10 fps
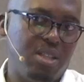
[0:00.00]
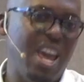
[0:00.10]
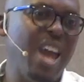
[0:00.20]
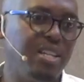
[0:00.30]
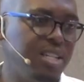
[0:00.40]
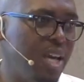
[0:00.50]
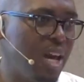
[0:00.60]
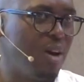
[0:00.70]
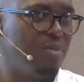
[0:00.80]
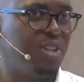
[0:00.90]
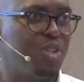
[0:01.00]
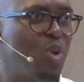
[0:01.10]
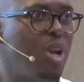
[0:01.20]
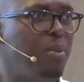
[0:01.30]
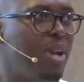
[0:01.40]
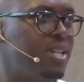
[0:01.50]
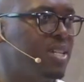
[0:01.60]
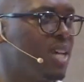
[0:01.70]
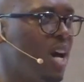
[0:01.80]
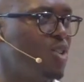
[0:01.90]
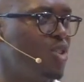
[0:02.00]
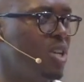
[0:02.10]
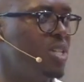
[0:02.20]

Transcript: the idea of this twenty minute discussion